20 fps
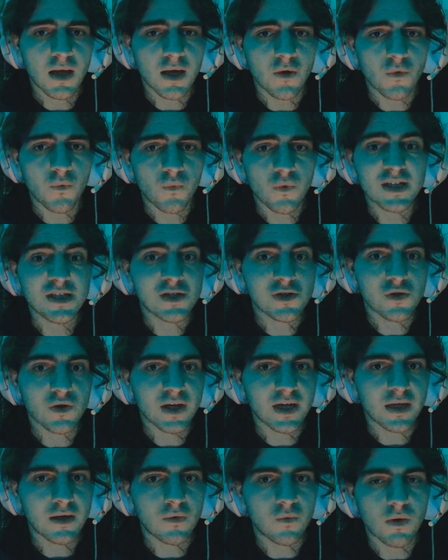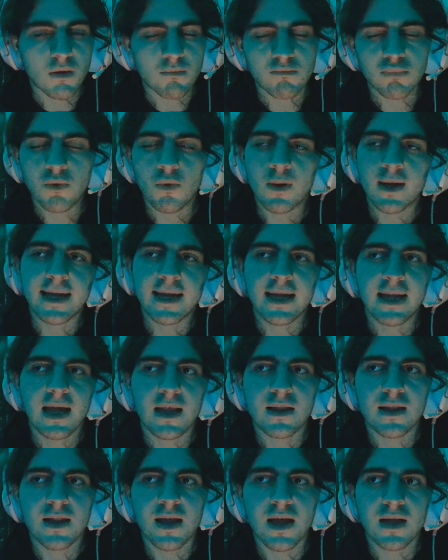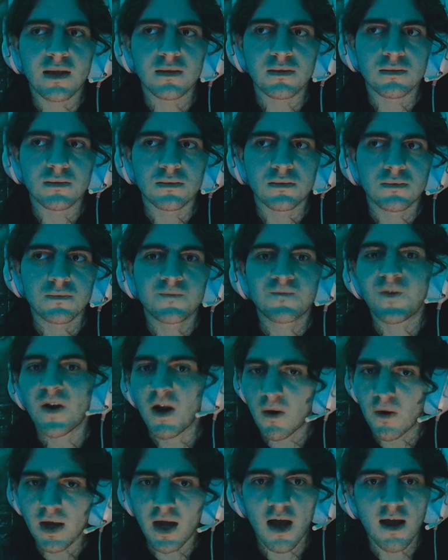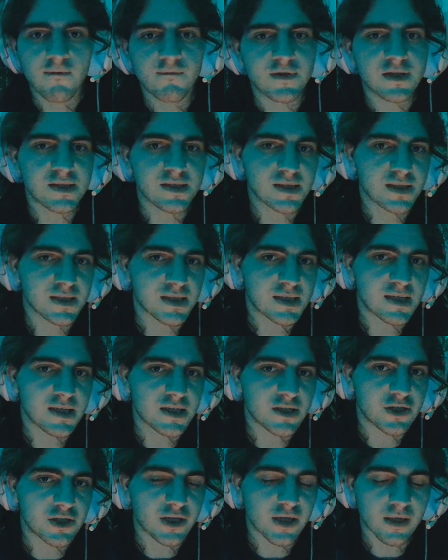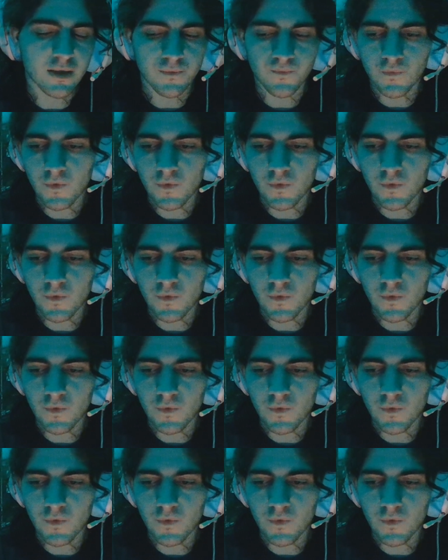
windscreen at one point, and then very obviously CG.